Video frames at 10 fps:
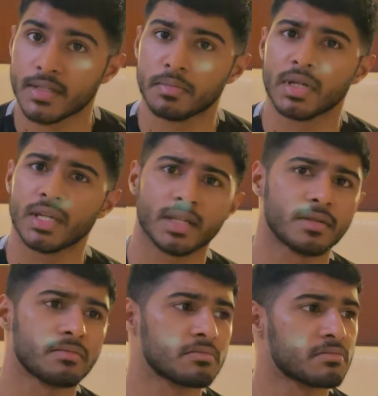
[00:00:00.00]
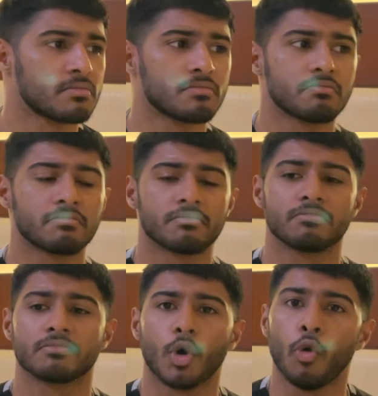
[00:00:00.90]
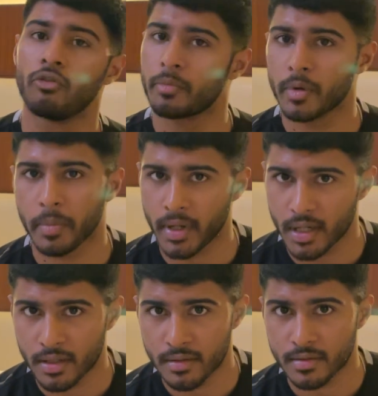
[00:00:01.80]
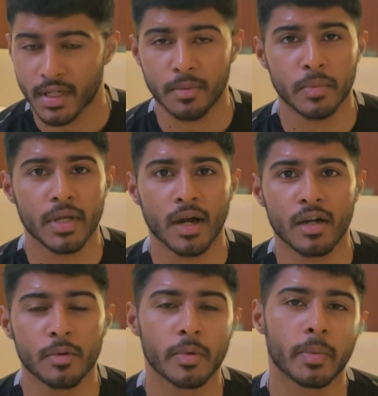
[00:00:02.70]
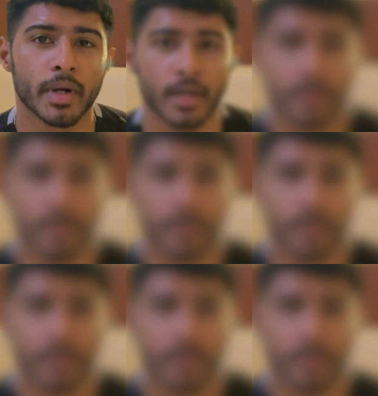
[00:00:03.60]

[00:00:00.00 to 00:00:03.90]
be over prepared than being under prepared.